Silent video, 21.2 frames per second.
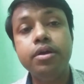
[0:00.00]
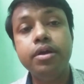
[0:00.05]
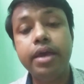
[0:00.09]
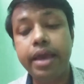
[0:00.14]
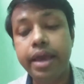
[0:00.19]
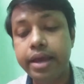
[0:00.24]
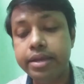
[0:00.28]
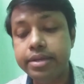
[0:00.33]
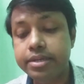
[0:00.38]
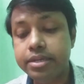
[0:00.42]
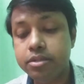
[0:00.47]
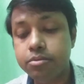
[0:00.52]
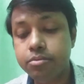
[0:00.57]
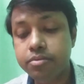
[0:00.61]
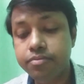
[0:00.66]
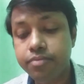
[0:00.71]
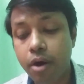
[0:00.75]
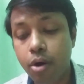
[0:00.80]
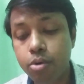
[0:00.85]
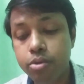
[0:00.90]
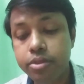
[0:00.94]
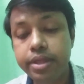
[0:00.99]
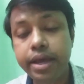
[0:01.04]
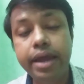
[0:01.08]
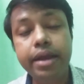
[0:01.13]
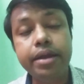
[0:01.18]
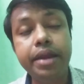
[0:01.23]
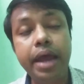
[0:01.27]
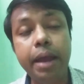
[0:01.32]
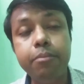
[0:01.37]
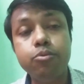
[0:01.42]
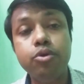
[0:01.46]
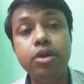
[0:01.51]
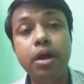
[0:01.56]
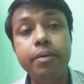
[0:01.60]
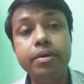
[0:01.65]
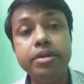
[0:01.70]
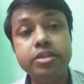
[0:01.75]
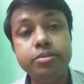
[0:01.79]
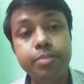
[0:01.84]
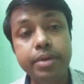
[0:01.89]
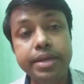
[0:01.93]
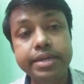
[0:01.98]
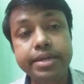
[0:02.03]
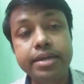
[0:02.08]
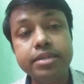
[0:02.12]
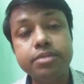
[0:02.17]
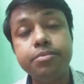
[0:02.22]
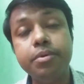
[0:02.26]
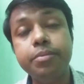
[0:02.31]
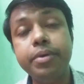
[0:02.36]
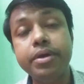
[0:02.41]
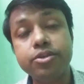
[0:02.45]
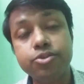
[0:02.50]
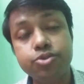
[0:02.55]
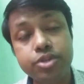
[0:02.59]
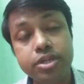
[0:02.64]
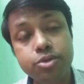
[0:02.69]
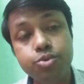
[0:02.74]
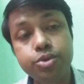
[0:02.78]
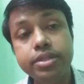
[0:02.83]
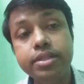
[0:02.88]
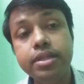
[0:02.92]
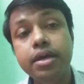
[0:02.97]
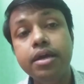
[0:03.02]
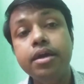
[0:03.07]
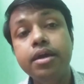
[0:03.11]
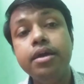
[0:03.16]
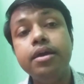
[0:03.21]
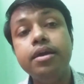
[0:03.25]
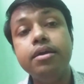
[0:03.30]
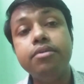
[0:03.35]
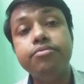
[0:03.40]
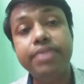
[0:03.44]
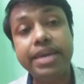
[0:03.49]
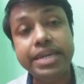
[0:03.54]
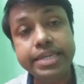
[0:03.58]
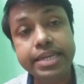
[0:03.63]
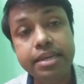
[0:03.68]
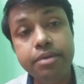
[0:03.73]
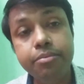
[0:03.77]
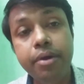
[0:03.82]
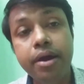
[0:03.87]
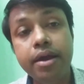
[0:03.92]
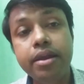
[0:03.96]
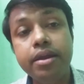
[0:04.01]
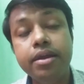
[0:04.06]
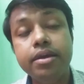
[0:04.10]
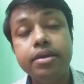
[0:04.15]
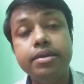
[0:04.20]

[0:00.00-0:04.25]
And it has been found that type 2 diabetes mellitus may be associated with fatty liver,